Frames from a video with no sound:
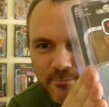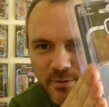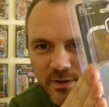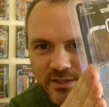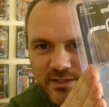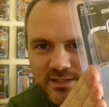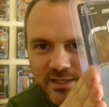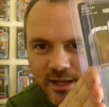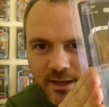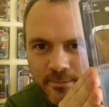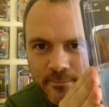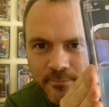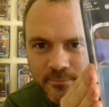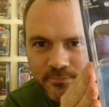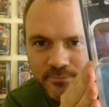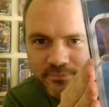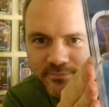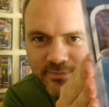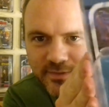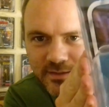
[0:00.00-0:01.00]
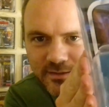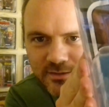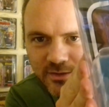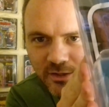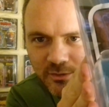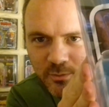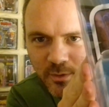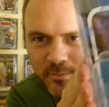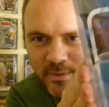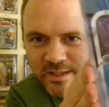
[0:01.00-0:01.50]
But, um,
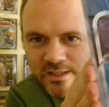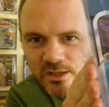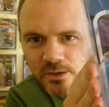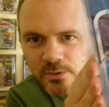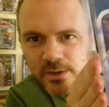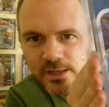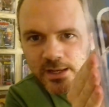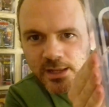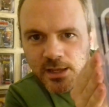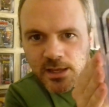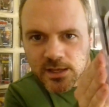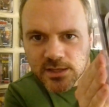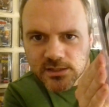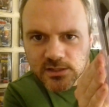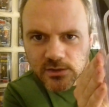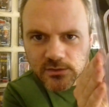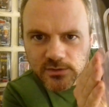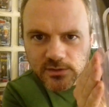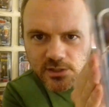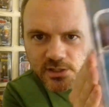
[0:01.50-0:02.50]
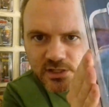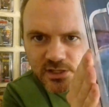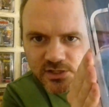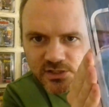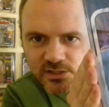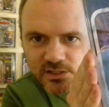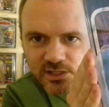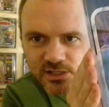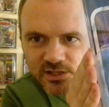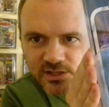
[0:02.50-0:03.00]
God, what am I doing? So, can you,
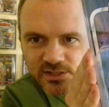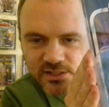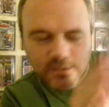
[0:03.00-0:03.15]
can you,